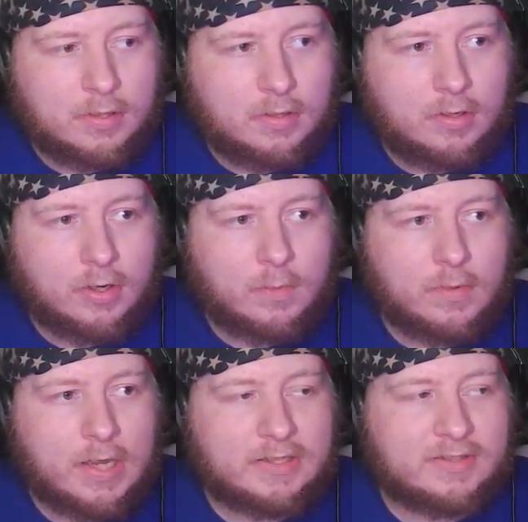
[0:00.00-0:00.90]
Oh,
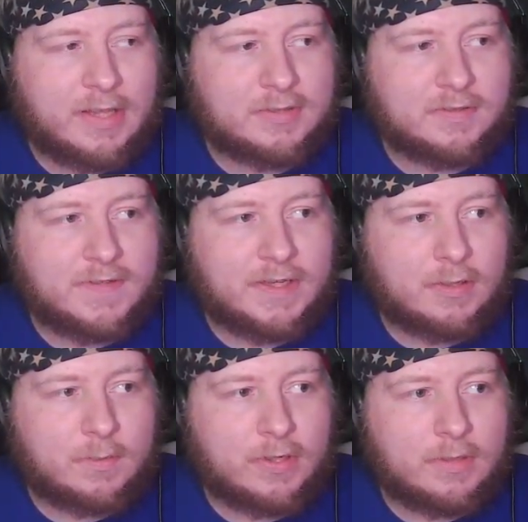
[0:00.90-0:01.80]
I thought that was a
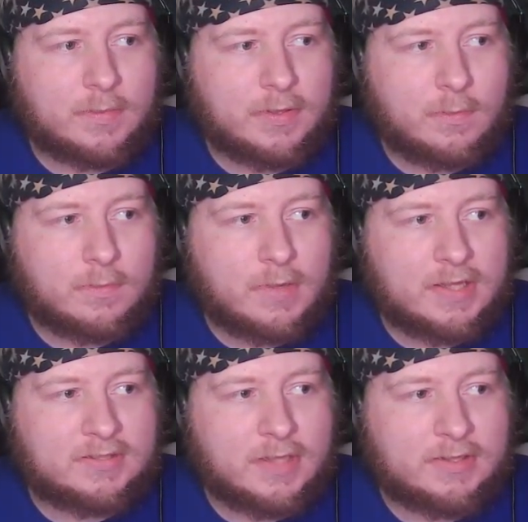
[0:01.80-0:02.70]
fingerprint, but nope,
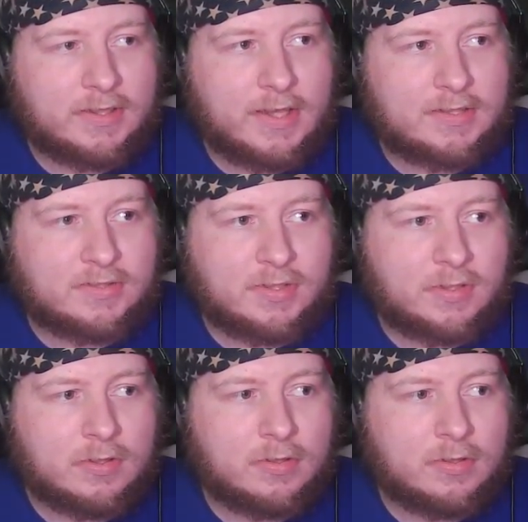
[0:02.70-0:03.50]
that's not the case here.